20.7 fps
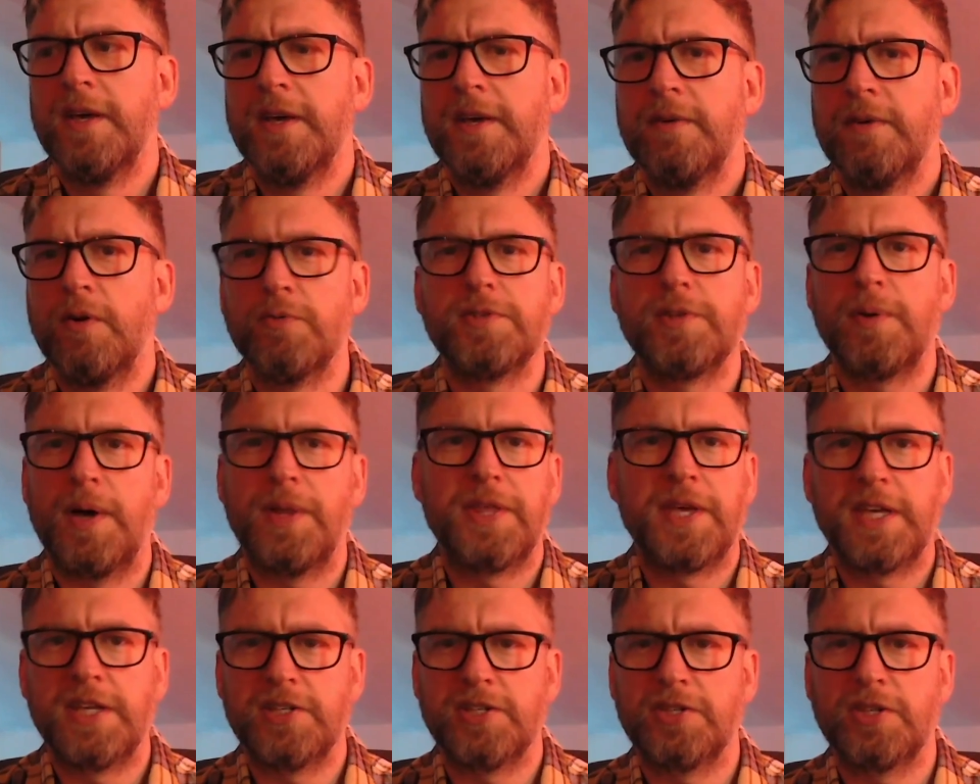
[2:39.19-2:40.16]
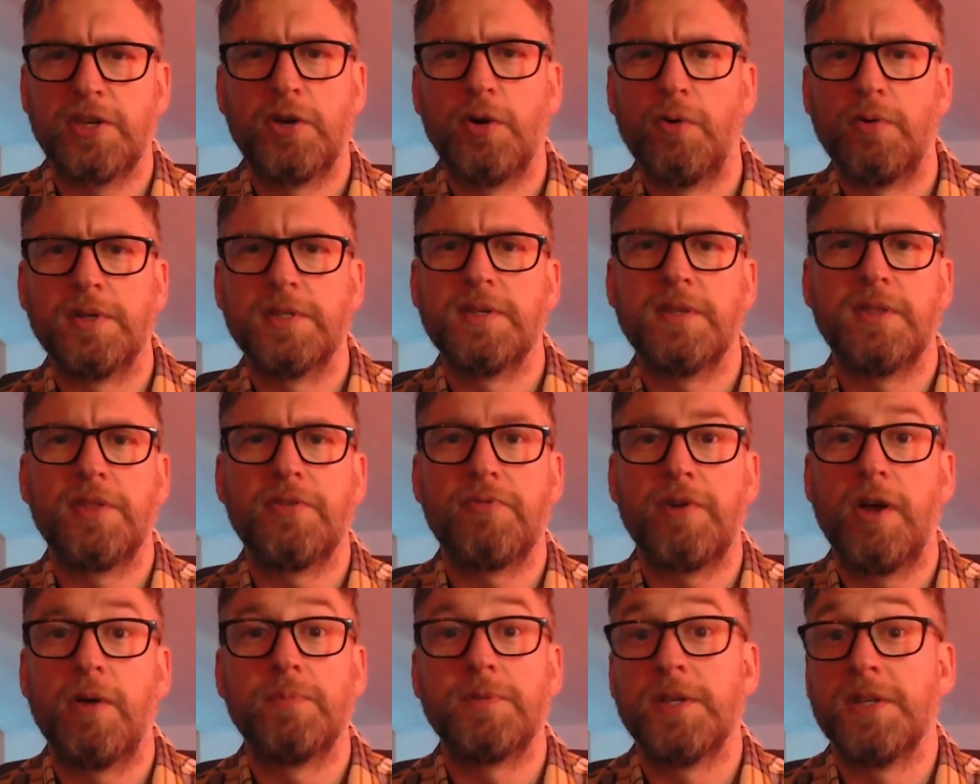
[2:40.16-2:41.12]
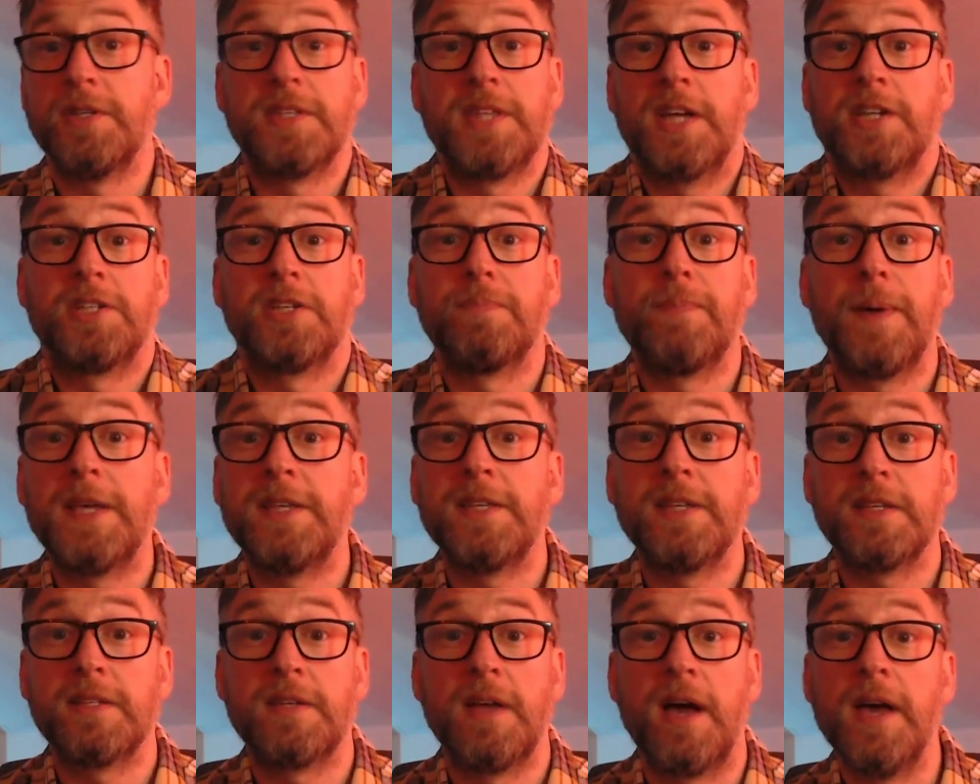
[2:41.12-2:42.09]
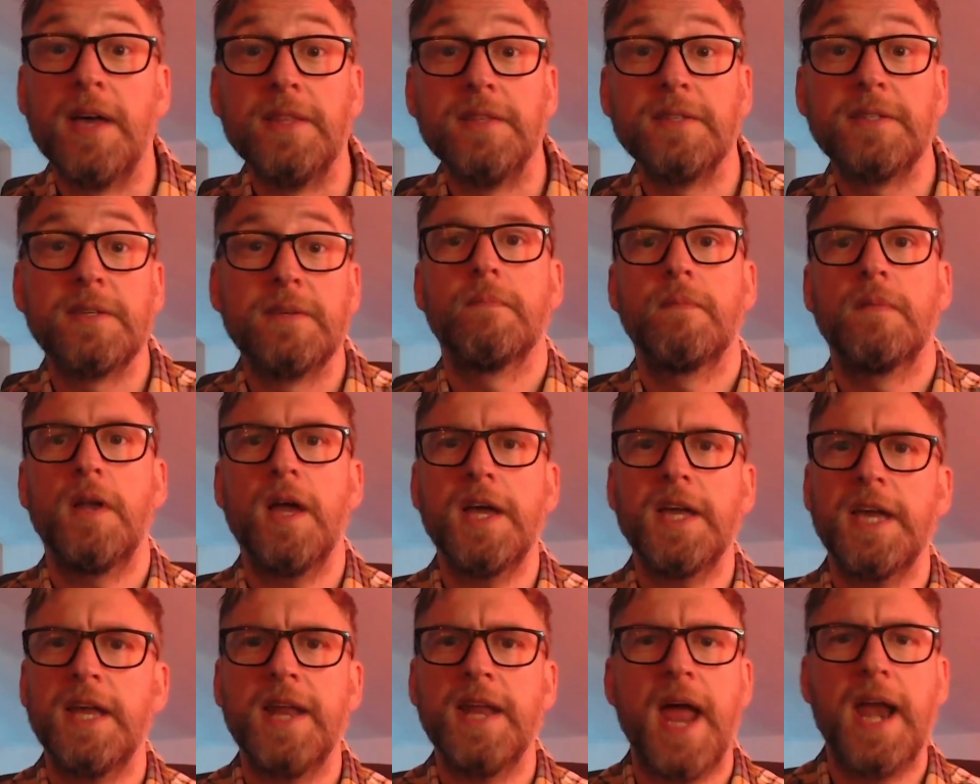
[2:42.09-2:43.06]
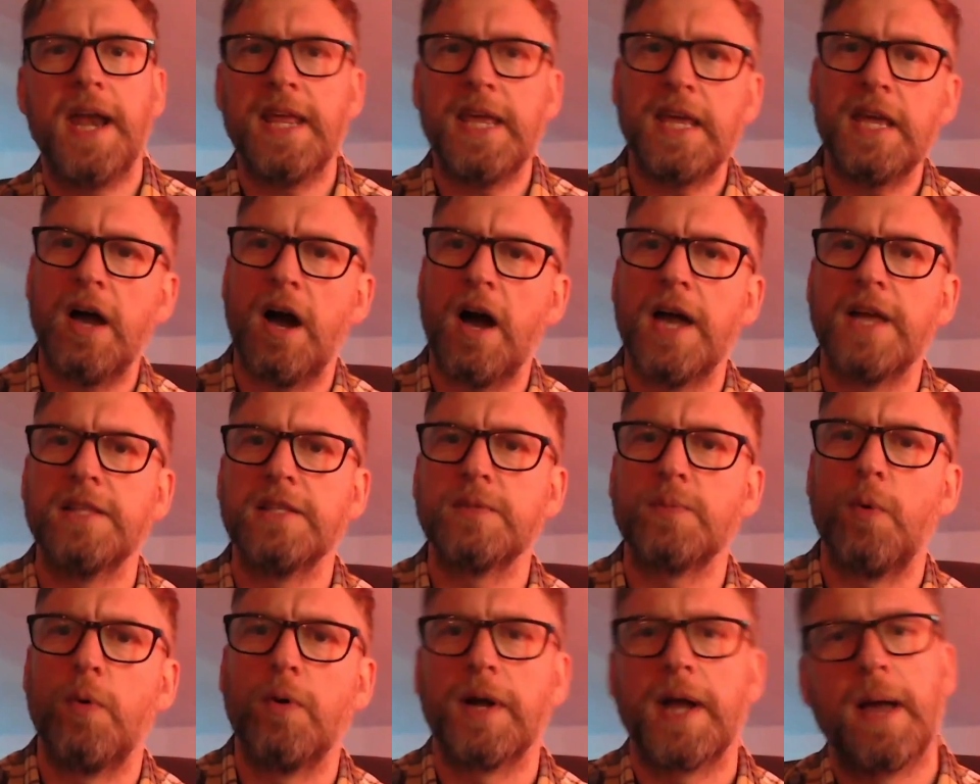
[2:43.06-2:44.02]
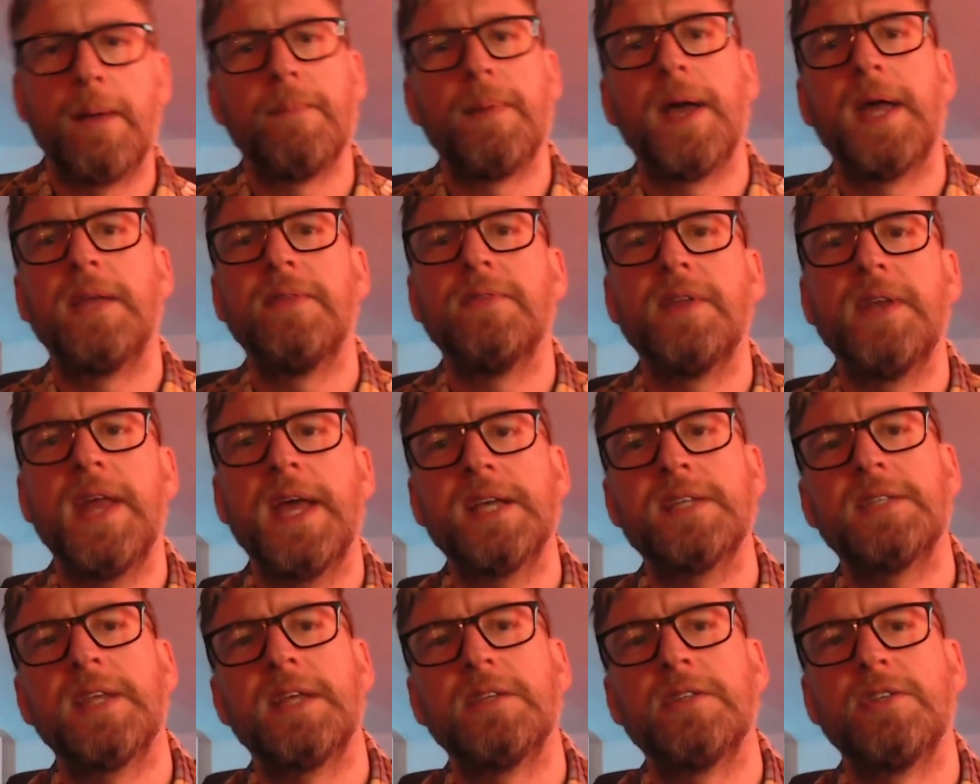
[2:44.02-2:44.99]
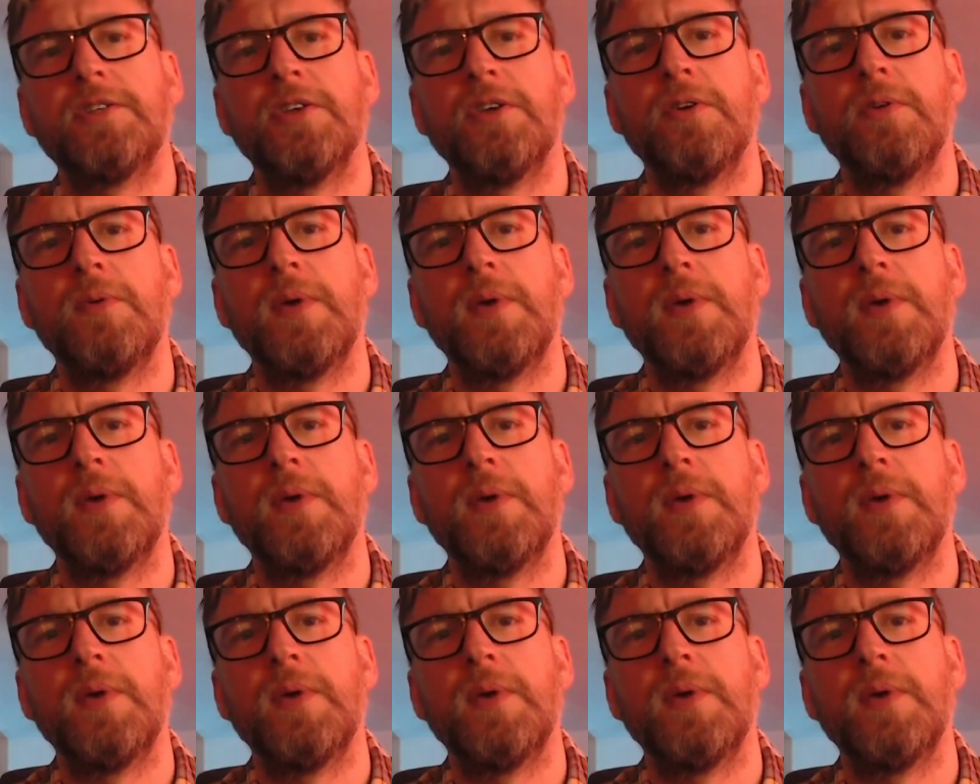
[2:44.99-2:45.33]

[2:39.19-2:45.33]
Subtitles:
Also, I think it's just the coolest of the three options. That's just basic science. Like in any Ironsworn campaign, the next thing to do